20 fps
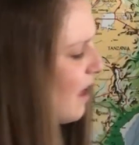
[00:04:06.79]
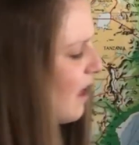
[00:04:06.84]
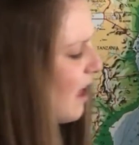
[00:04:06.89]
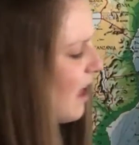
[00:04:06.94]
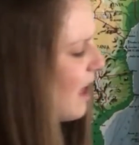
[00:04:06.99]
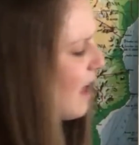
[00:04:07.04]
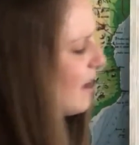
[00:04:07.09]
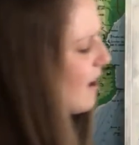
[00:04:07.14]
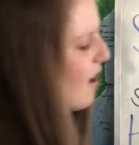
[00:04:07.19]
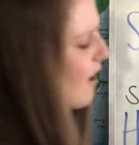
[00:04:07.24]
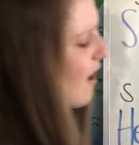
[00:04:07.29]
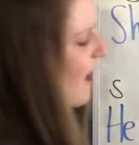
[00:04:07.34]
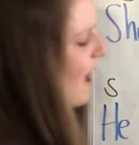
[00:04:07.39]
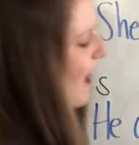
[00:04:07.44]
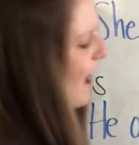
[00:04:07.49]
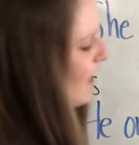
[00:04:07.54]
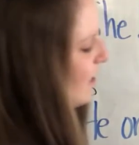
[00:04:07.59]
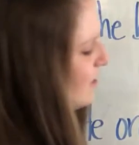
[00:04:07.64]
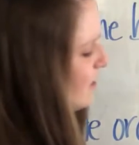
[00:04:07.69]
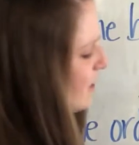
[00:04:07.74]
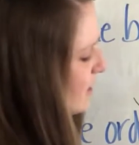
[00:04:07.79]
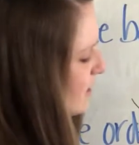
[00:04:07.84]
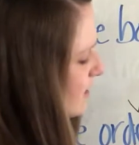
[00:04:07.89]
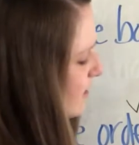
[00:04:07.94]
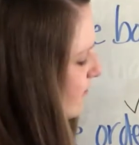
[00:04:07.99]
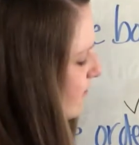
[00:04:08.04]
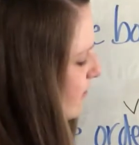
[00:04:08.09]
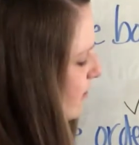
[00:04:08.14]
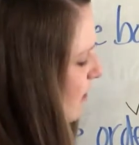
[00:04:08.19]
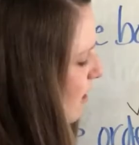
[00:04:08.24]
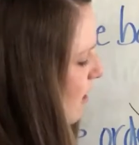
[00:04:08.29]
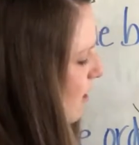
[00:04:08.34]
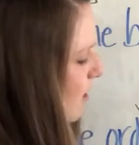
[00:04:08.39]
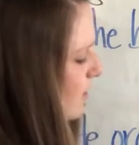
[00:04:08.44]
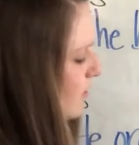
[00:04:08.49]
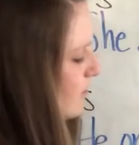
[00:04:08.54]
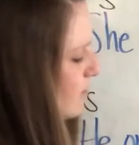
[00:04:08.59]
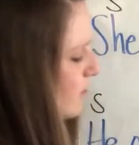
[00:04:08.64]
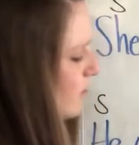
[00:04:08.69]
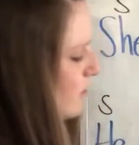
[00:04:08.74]
And our adjective
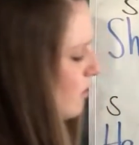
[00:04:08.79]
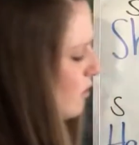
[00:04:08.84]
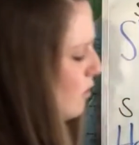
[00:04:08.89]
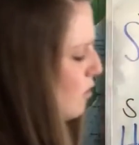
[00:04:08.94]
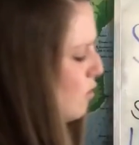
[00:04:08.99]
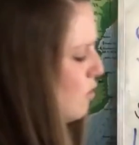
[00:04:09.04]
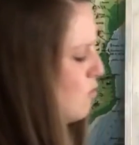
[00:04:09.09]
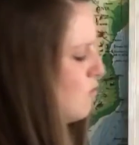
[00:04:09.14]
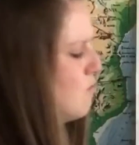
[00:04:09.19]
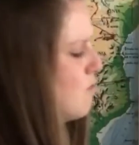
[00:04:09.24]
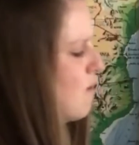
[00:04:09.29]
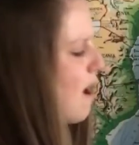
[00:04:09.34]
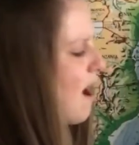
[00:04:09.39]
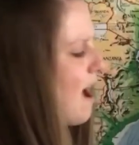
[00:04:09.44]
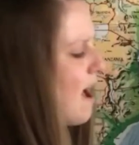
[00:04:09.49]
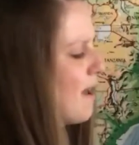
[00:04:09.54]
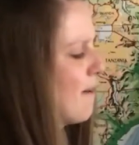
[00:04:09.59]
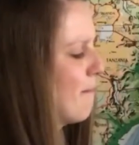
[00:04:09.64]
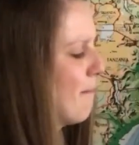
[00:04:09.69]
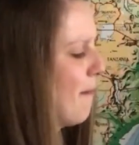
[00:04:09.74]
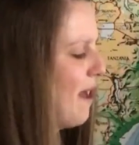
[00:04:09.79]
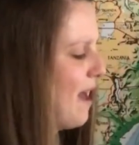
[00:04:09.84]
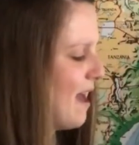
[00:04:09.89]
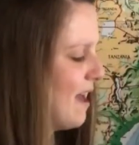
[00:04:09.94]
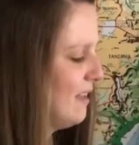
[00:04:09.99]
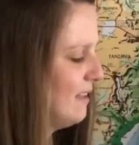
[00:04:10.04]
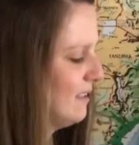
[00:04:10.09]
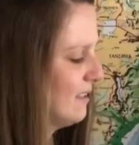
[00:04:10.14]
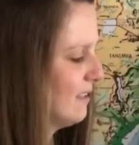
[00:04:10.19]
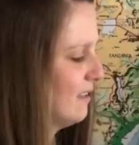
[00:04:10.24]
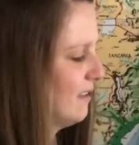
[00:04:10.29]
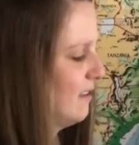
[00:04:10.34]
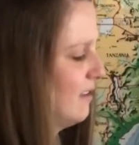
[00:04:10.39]
clause, who I met,